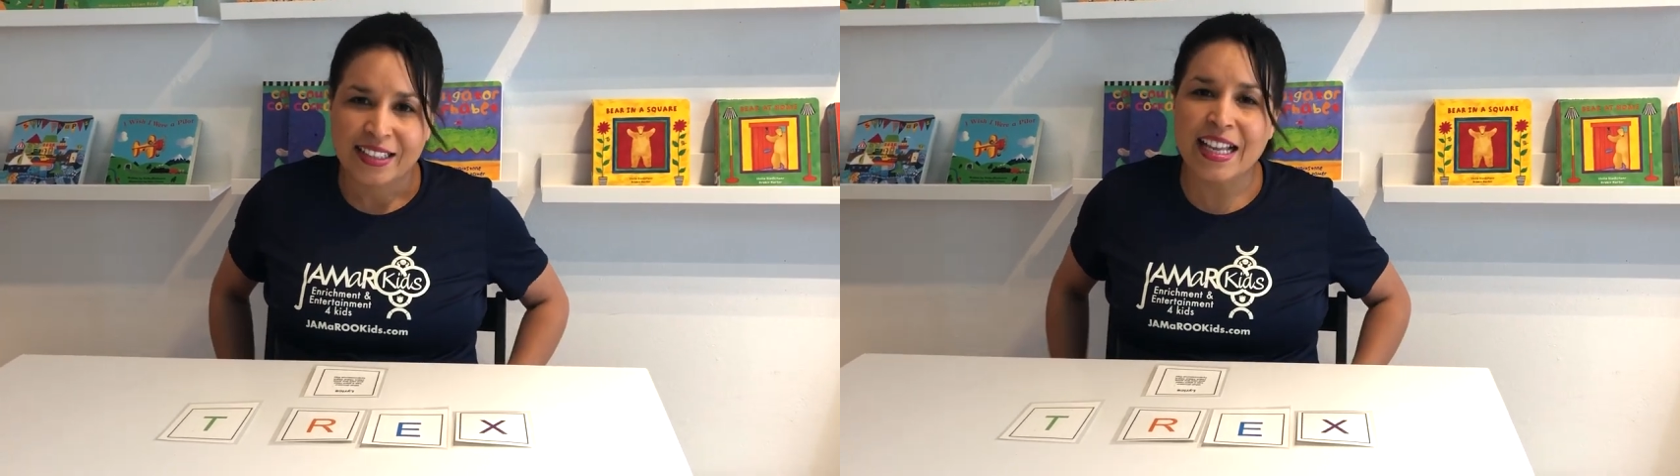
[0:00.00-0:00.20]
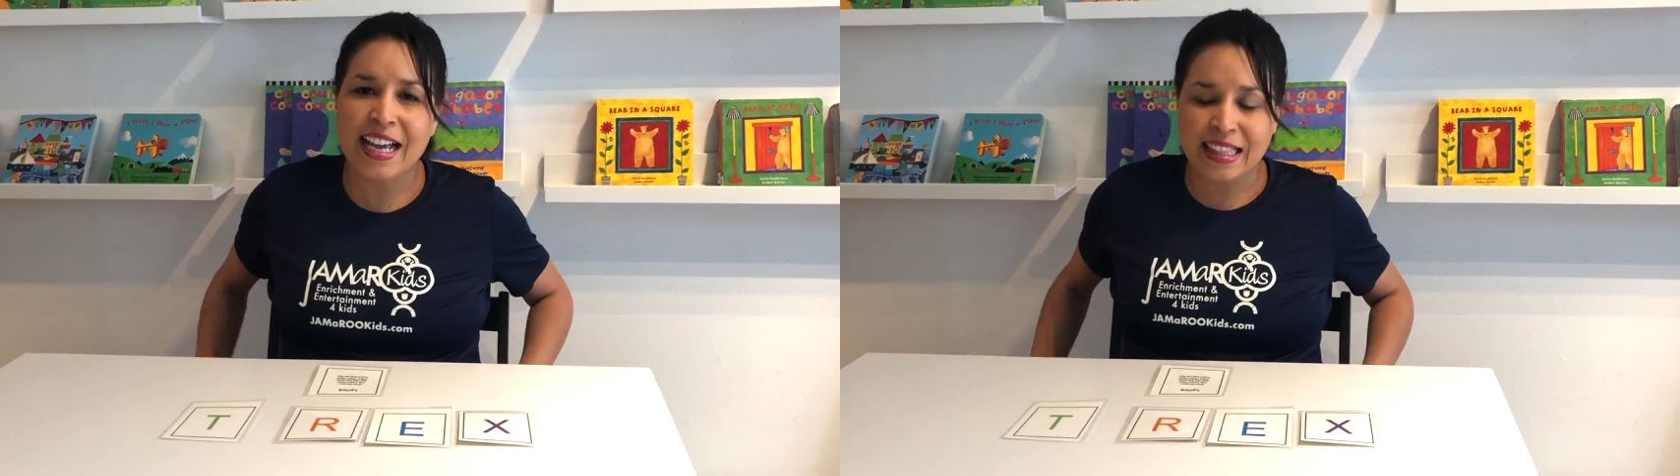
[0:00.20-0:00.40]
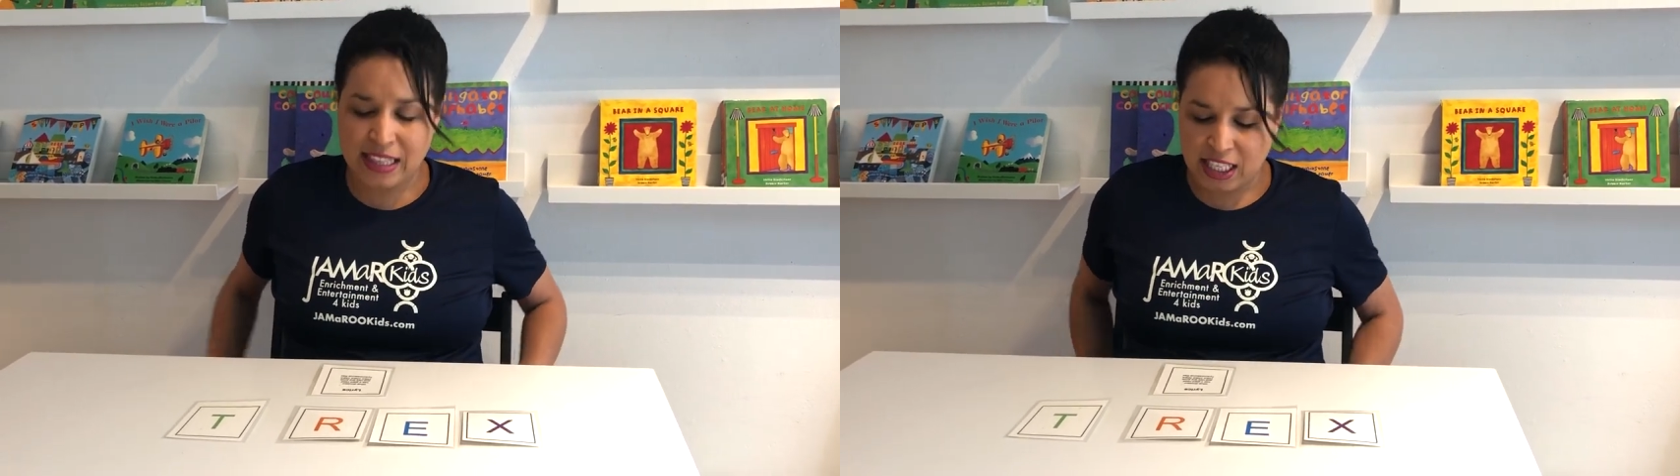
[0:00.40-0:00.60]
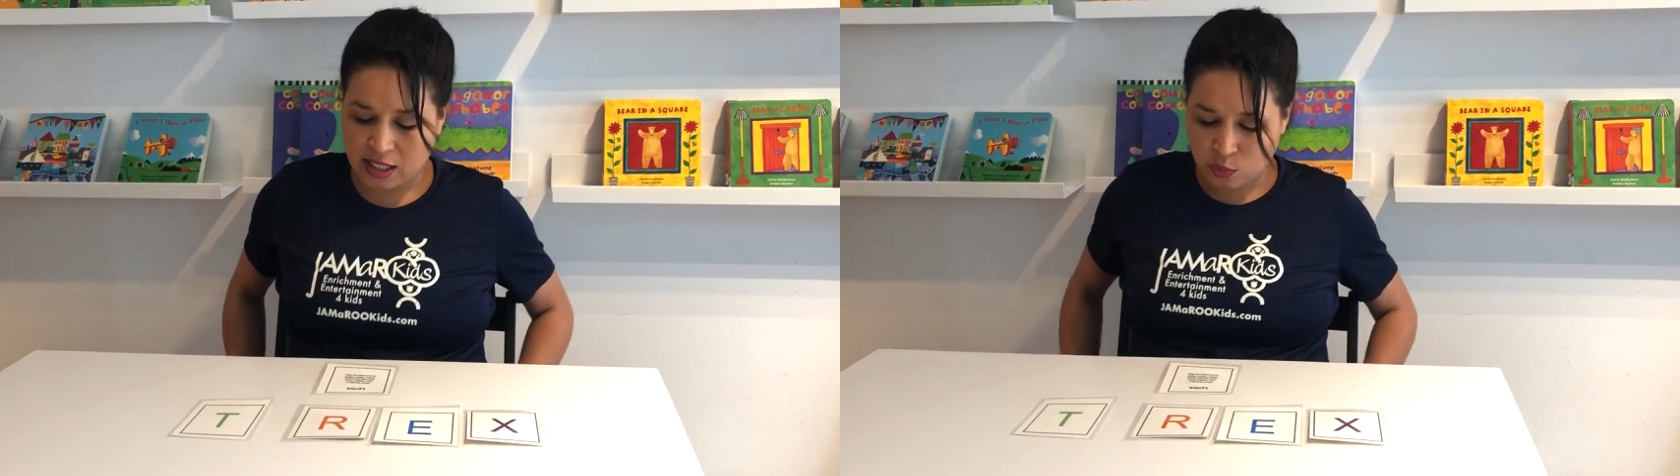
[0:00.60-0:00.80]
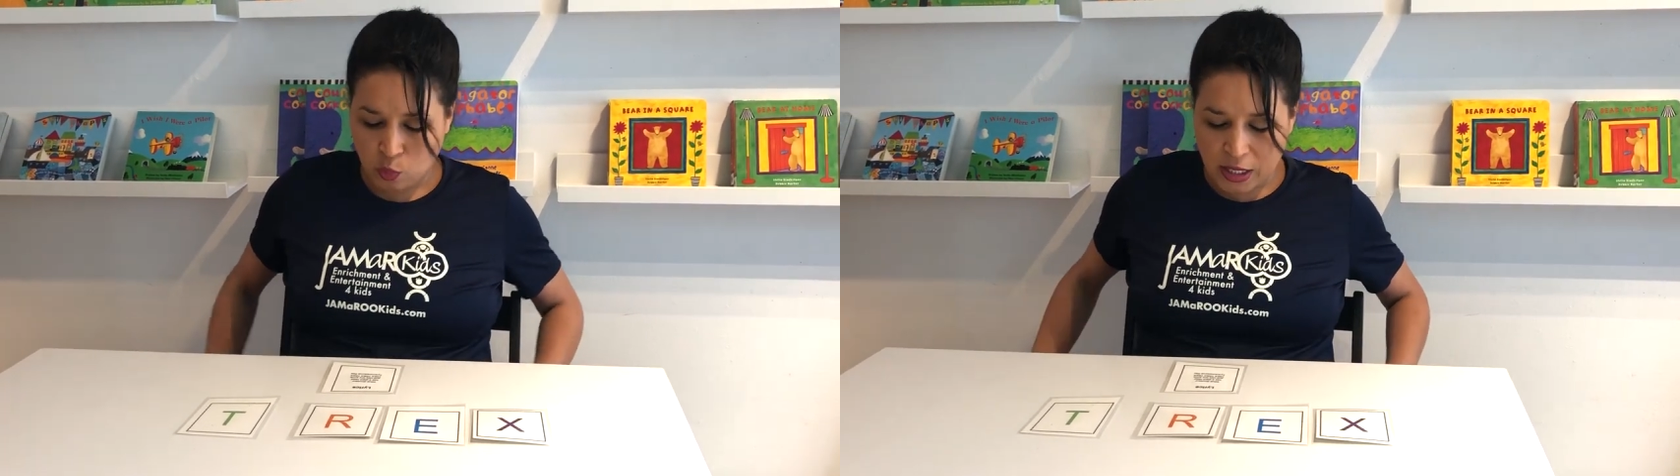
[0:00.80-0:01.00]
Like
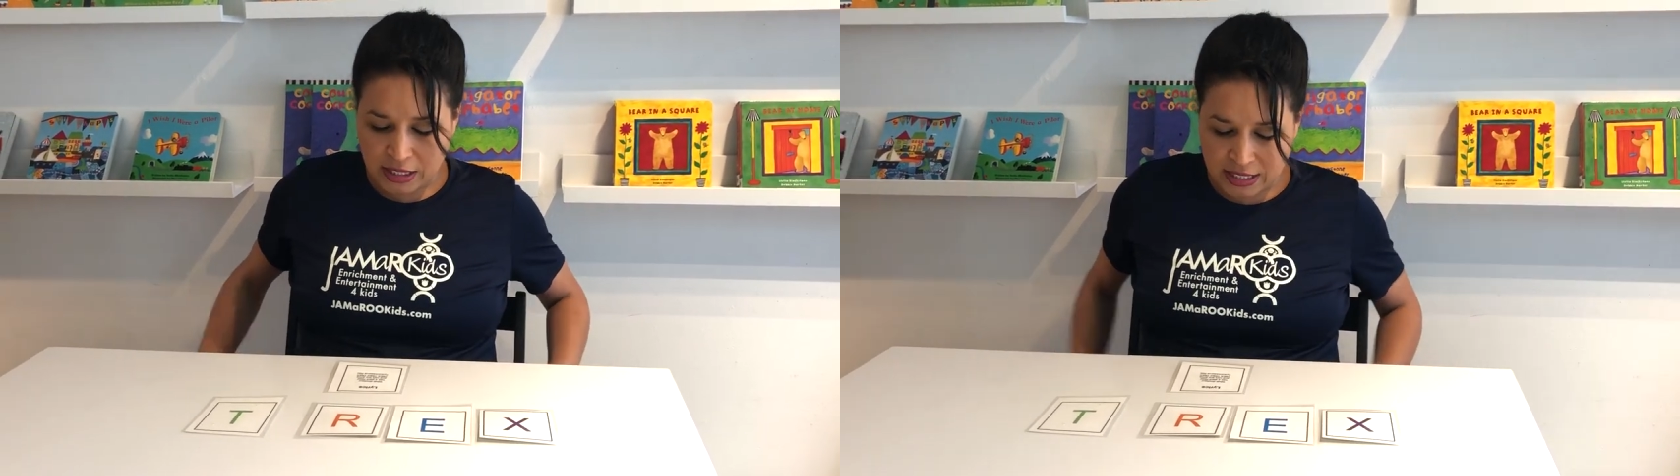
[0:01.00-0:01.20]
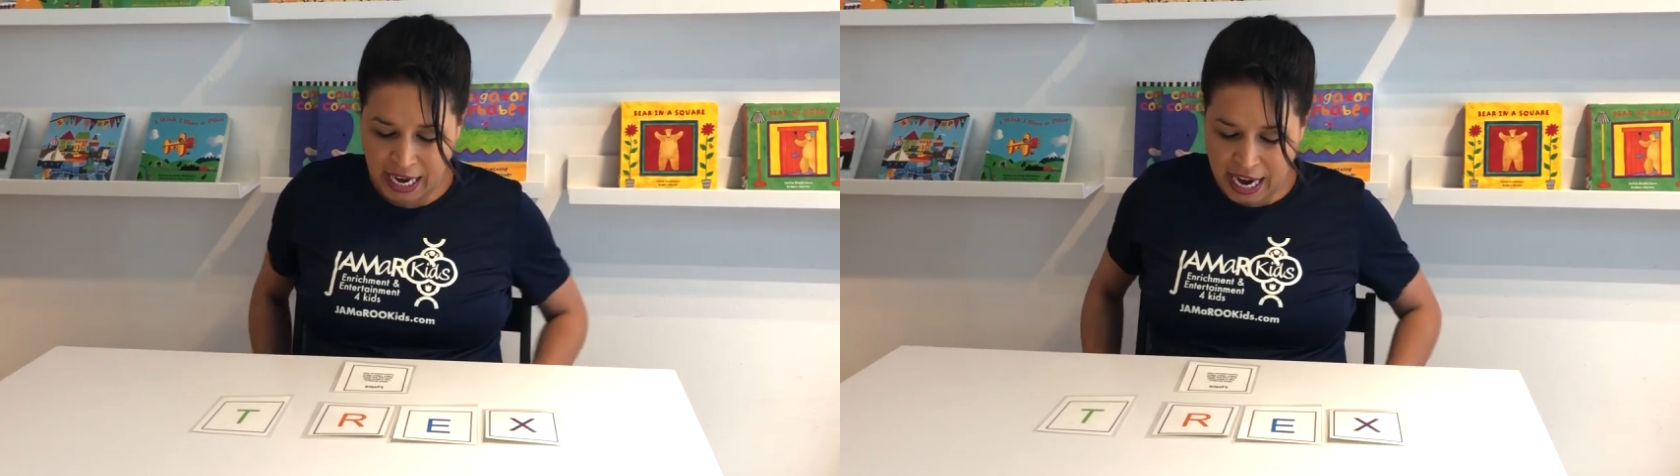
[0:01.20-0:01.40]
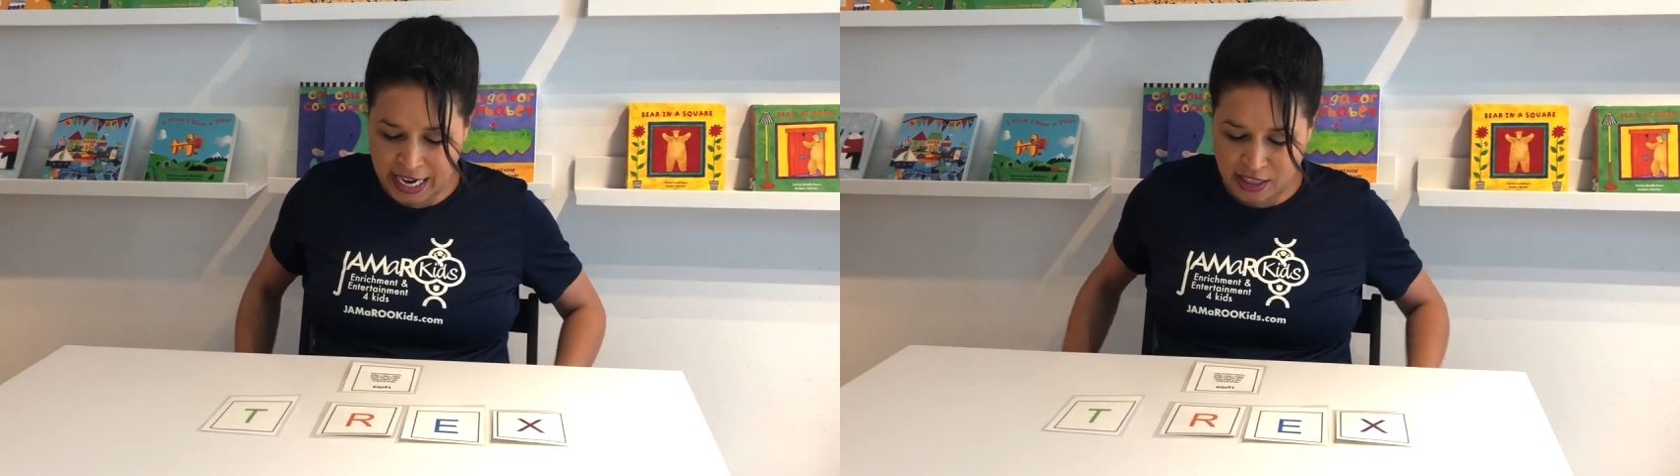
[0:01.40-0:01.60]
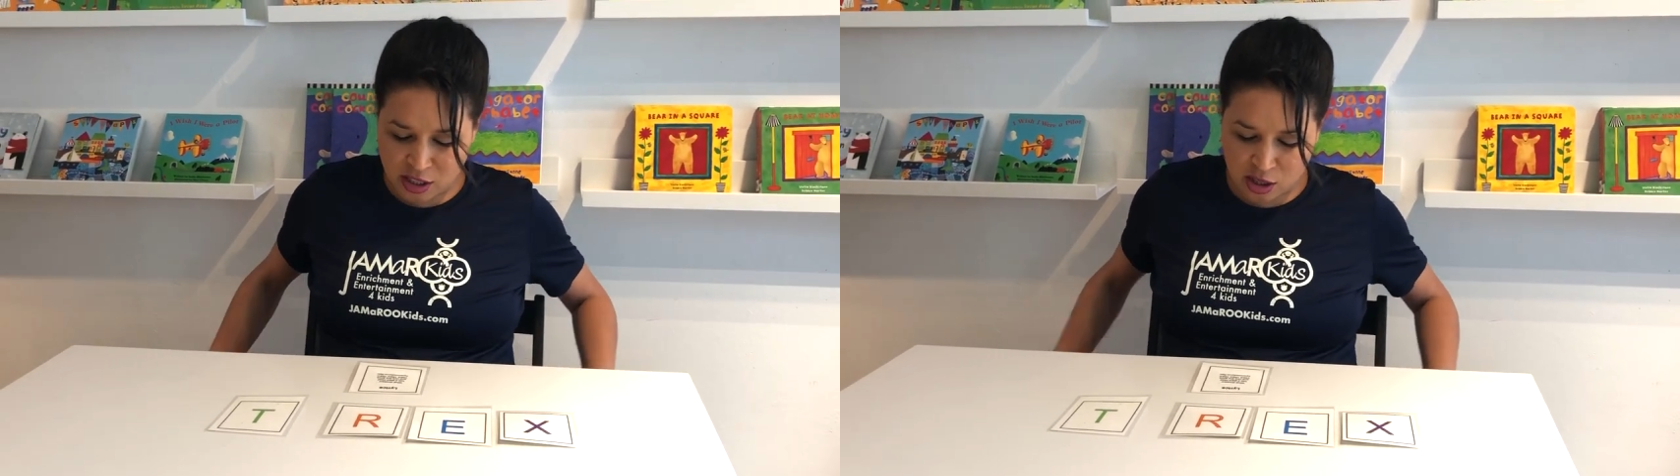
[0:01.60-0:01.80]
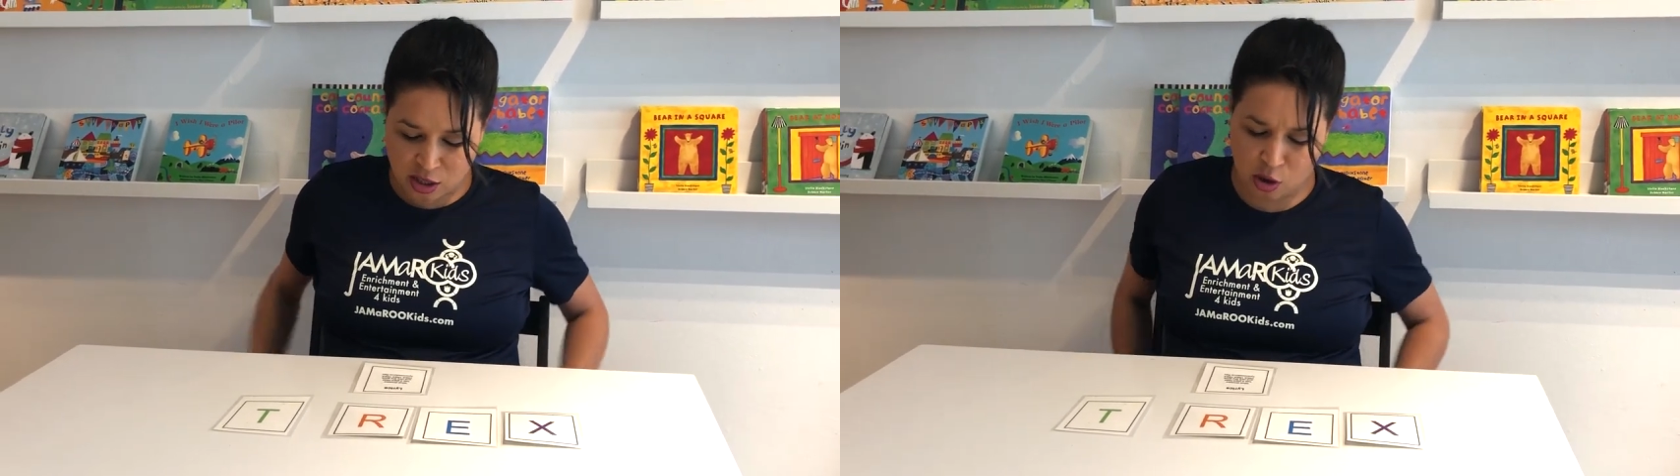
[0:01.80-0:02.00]
this. What
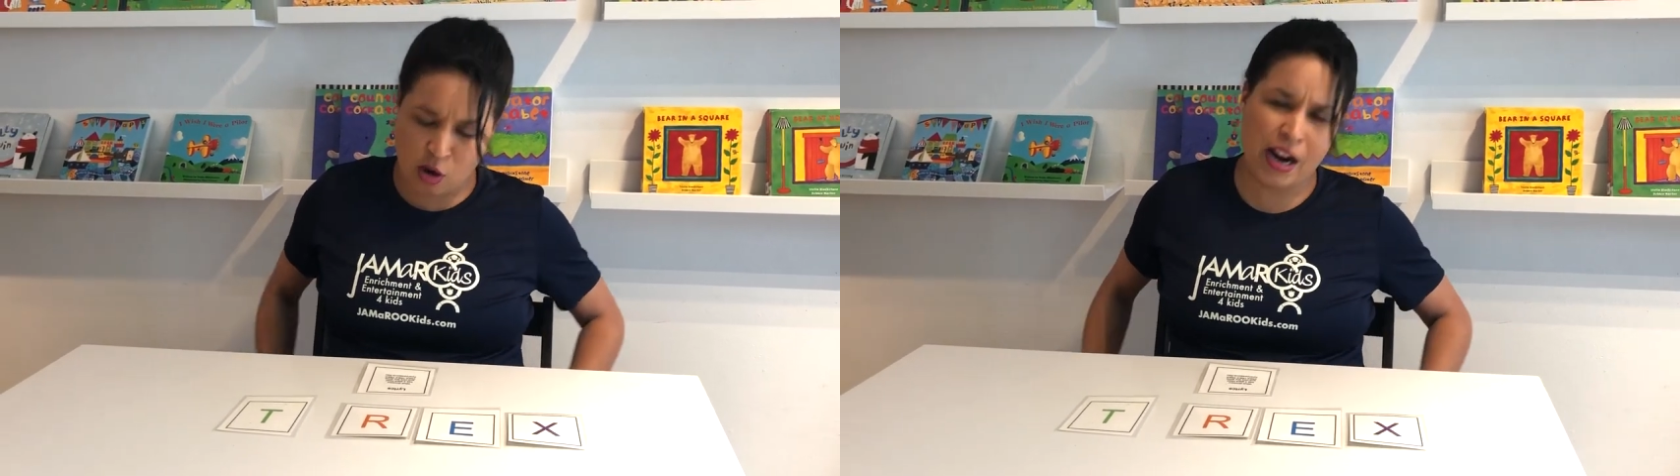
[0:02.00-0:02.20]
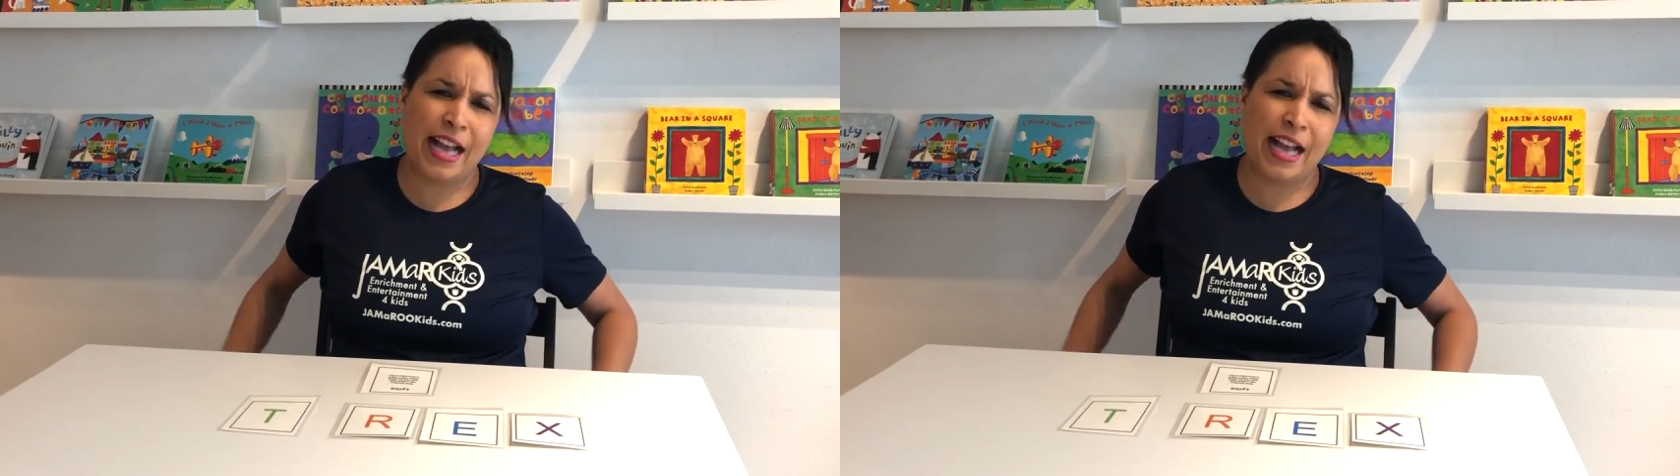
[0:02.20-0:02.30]
dinosaur